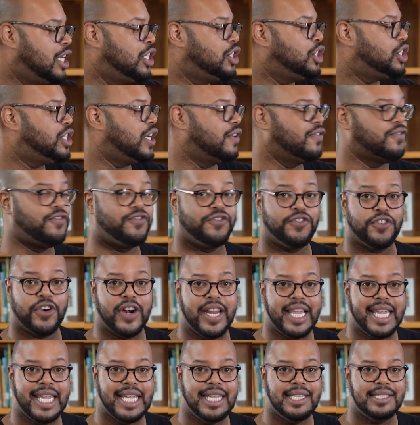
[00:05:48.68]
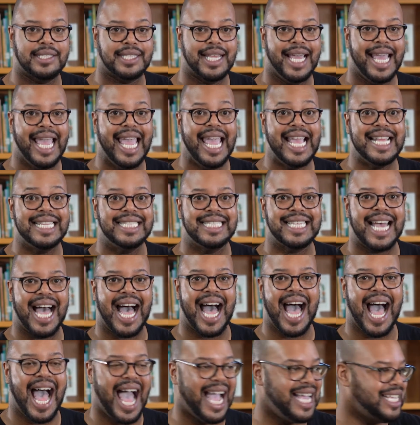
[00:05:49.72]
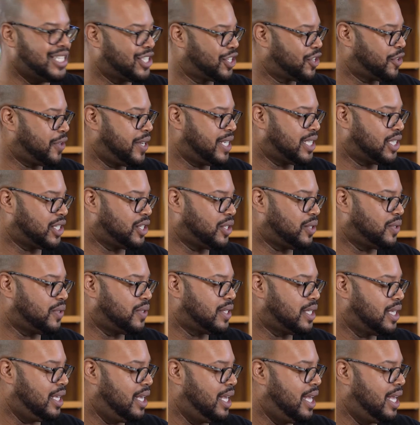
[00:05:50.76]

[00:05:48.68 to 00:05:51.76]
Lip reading: to freeze into ice crystals.